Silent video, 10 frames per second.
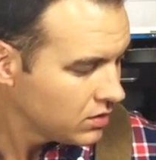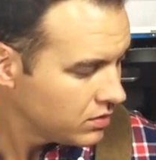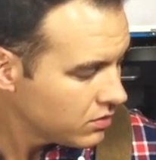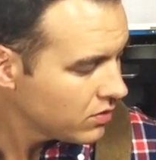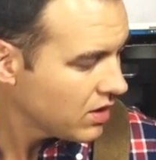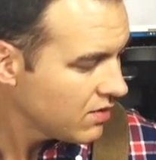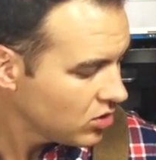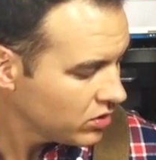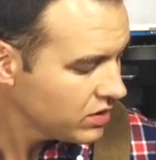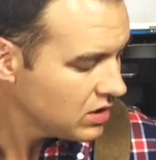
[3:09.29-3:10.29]
Don't have
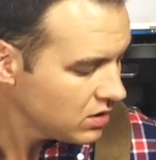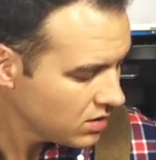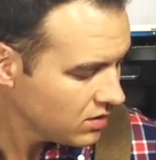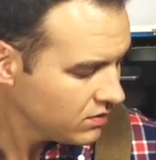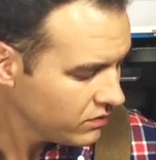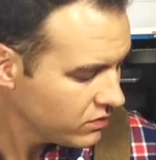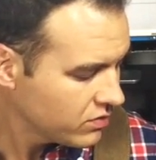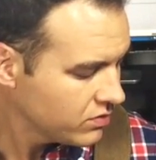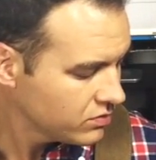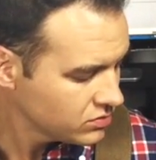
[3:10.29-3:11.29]
all the
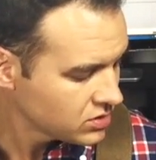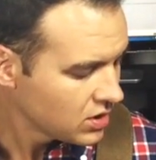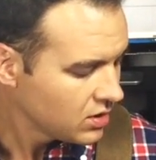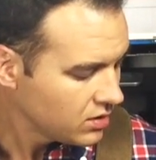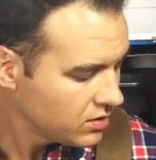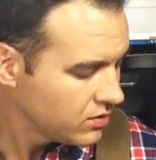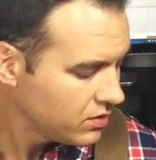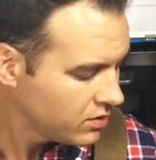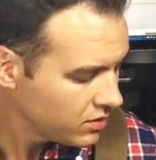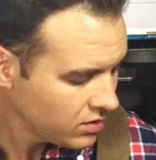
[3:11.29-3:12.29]
answers. Da, da,
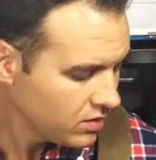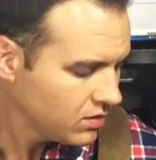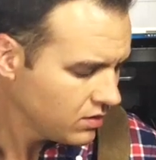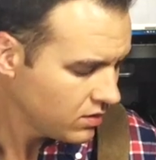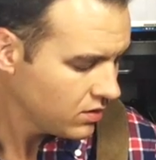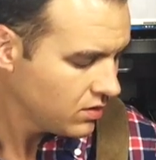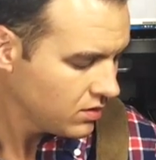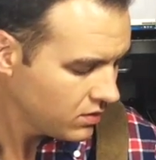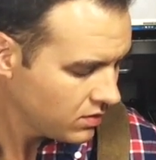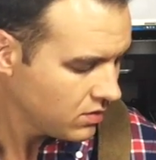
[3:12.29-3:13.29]
da,
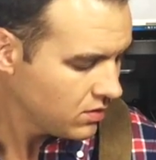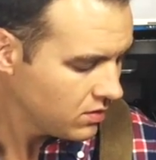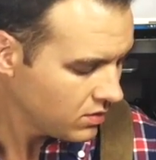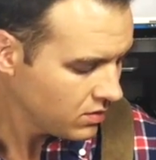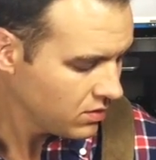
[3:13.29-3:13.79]
da,